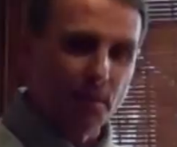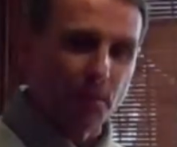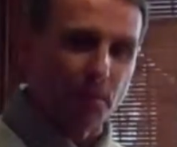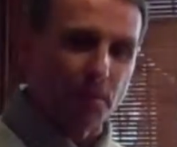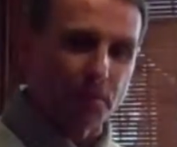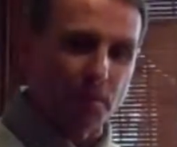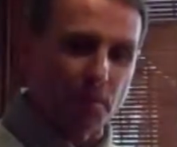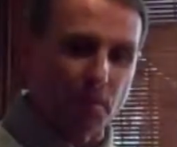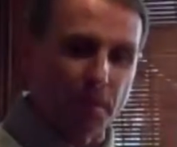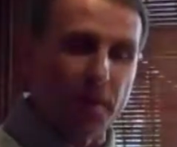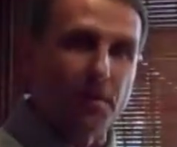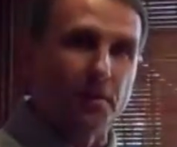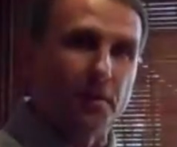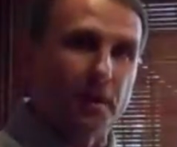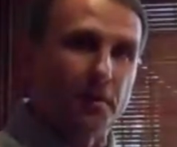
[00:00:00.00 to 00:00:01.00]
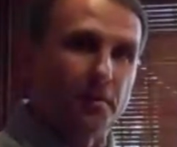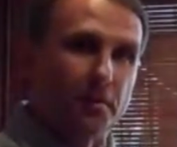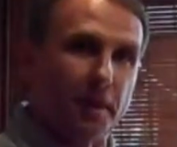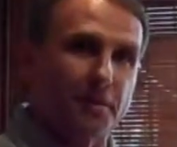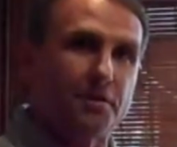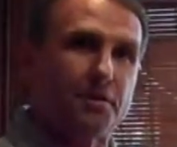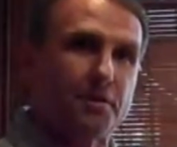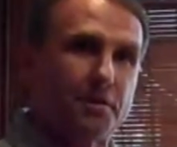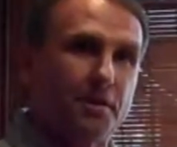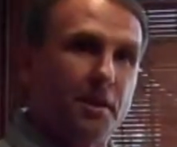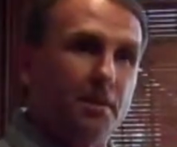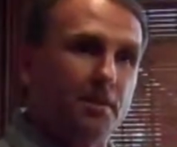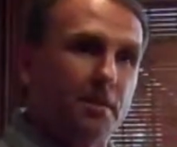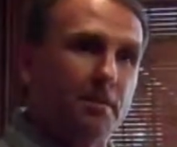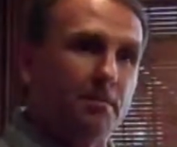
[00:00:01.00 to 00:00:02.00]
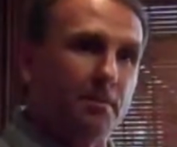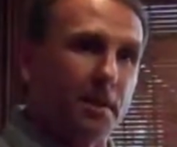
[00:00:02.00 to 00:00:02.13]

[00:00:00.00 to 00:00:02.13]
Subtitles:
we're going to see what we can do here the rest of the season.